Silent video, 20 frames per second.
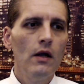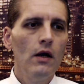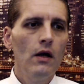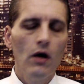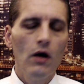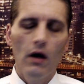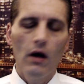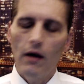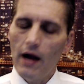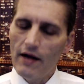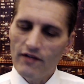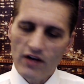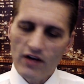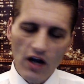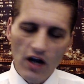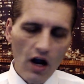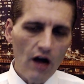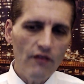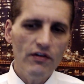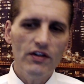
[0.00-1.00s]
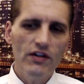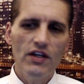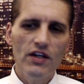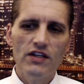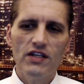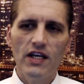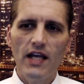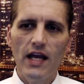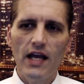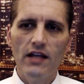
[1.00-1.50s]
I've covered this
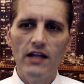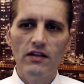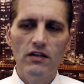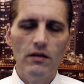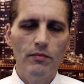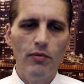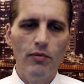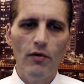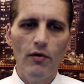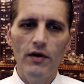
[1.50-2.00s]
again to the point of